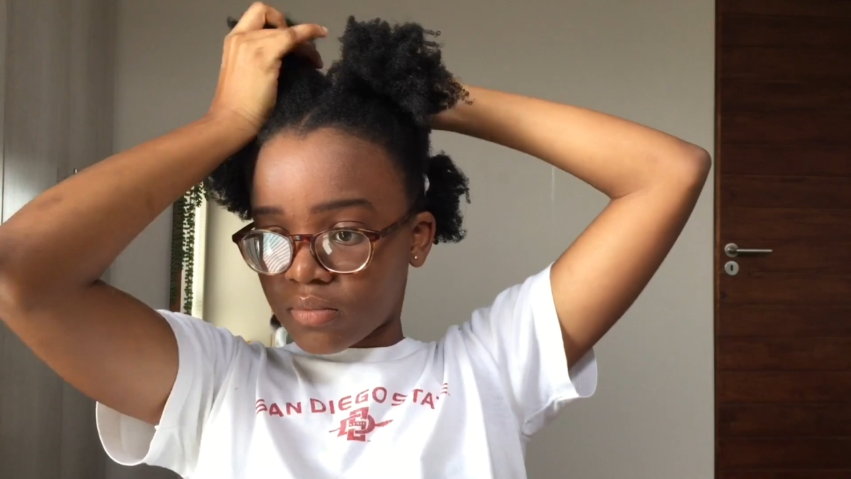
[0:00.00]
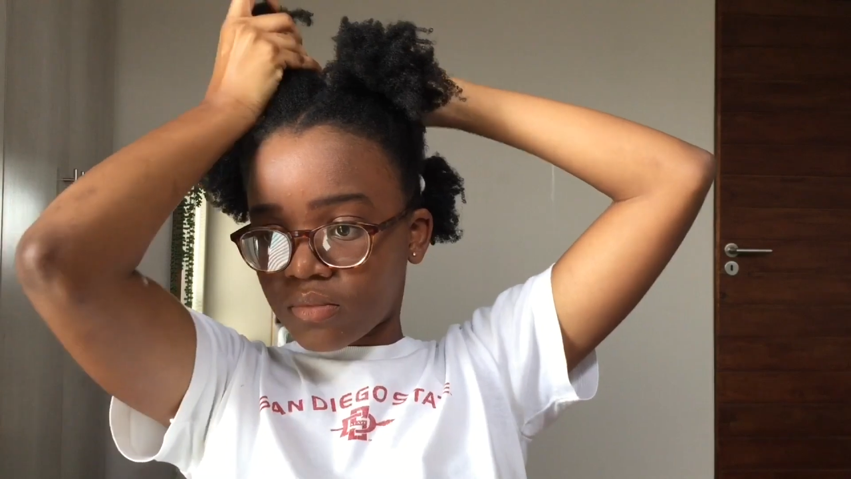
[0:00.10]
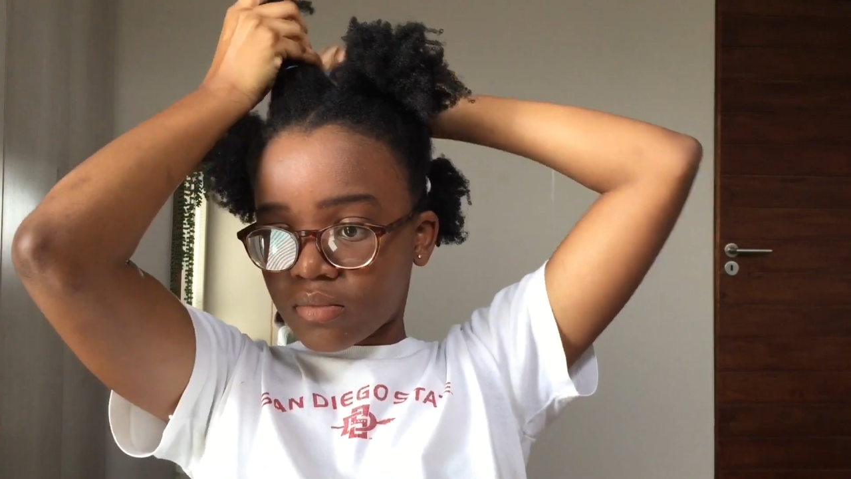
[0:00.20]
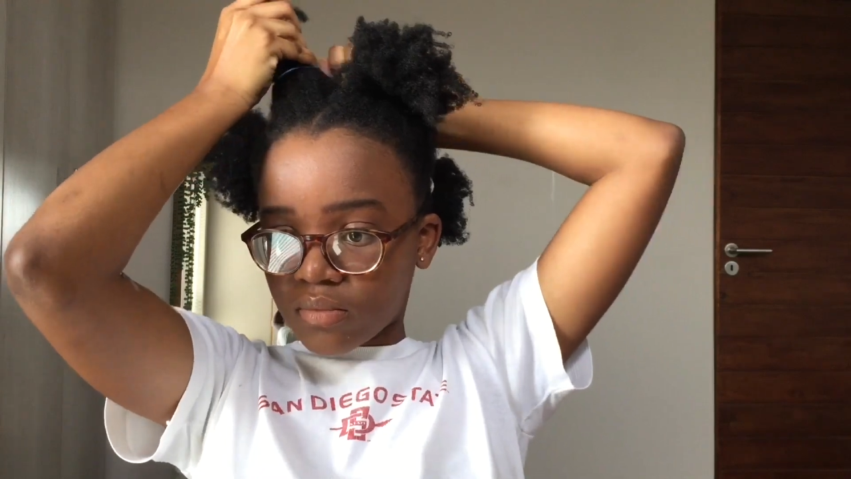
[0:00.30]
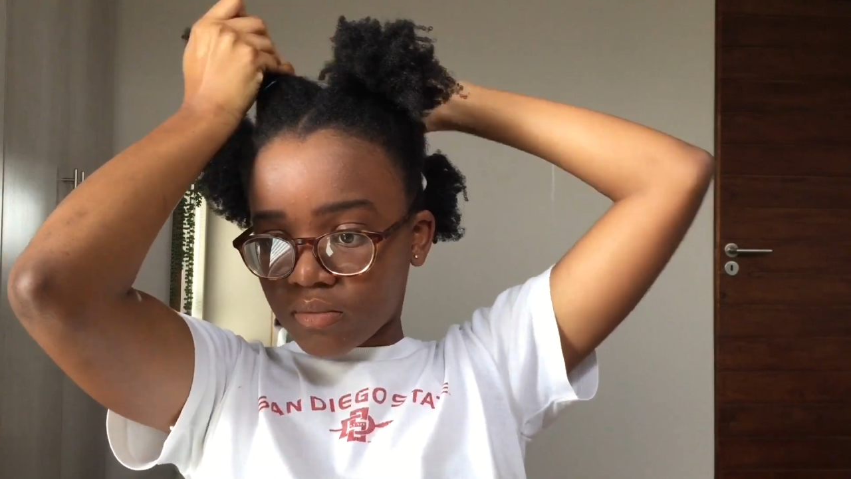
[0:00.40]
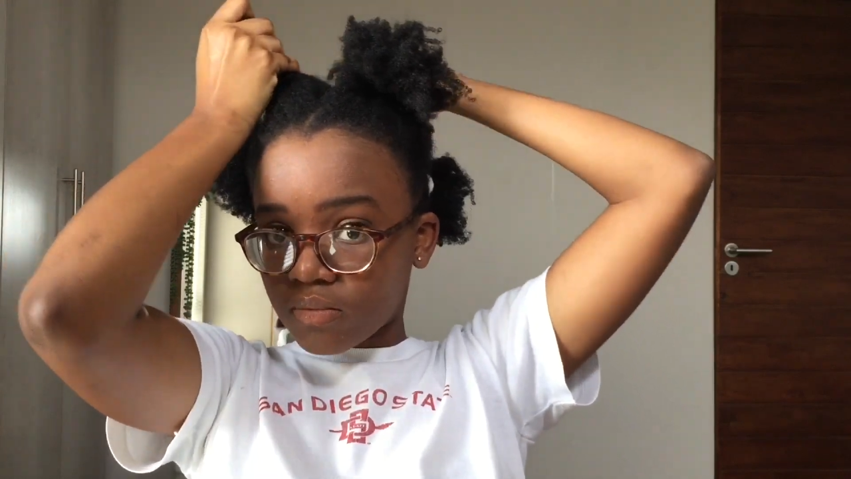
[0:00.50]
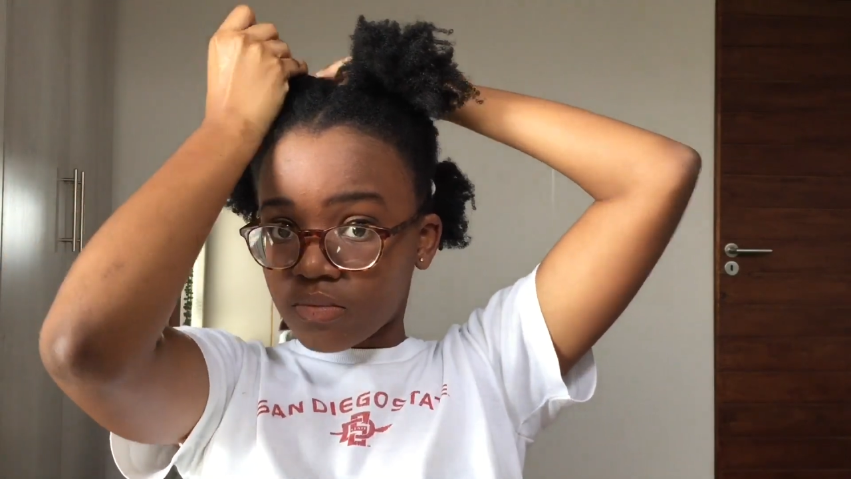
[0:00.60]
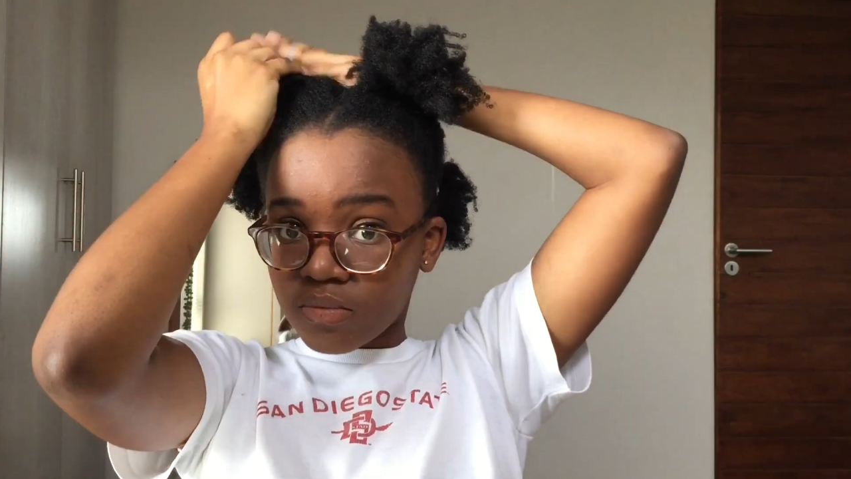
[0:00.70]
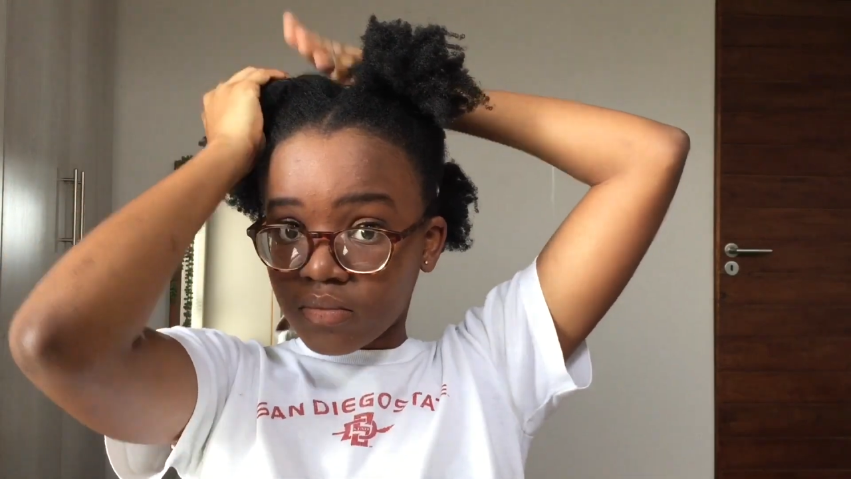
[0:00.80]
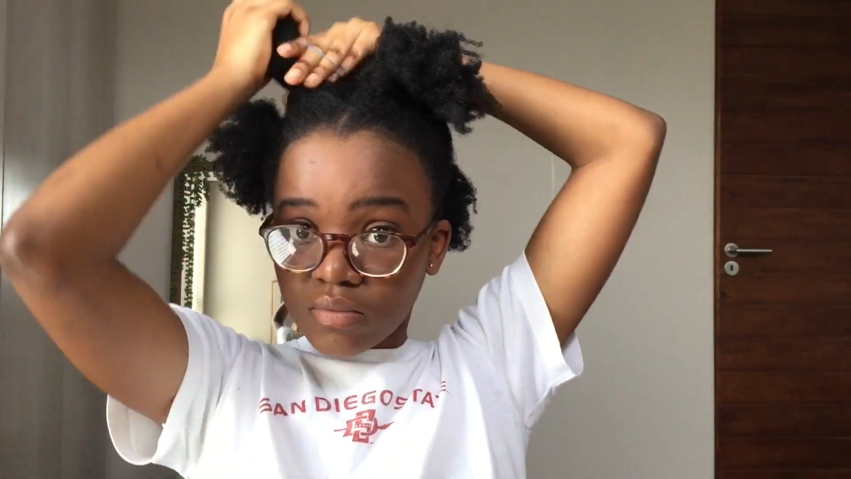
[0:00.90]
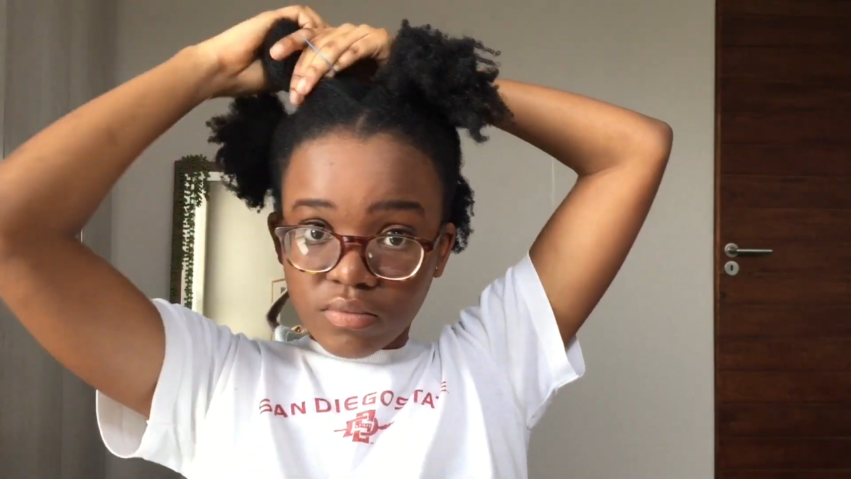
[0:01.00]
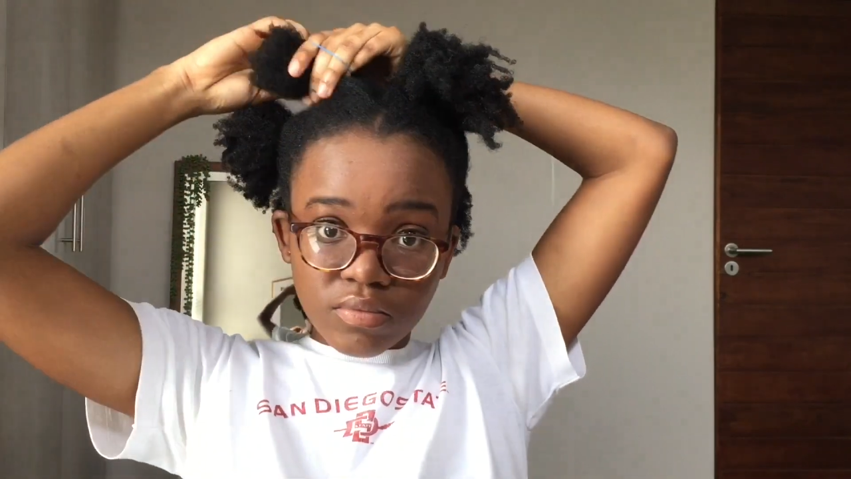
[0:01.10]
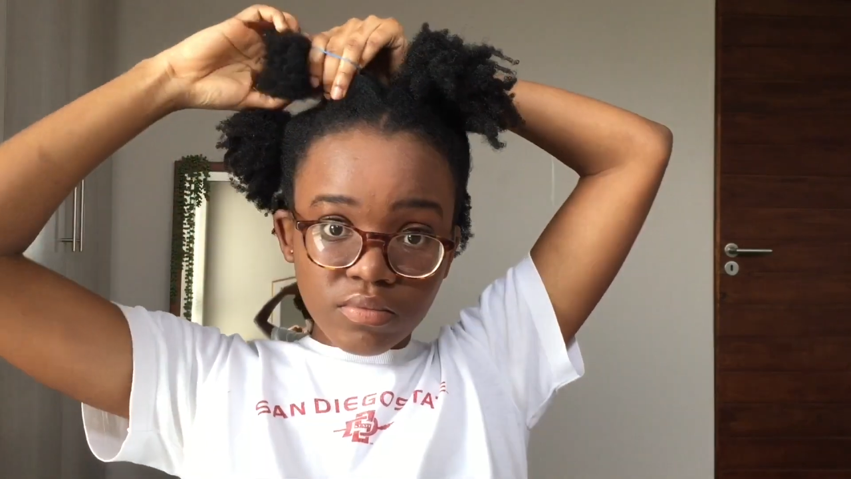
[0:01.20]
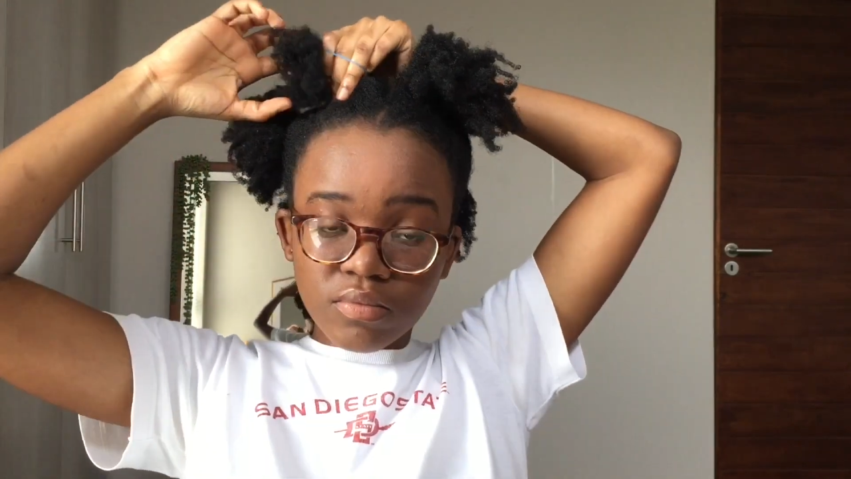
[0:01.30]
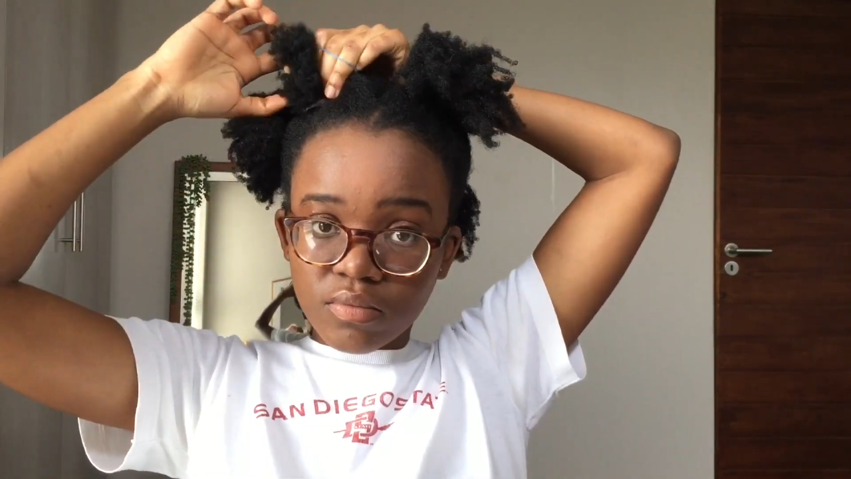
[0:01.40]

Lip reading: step your hair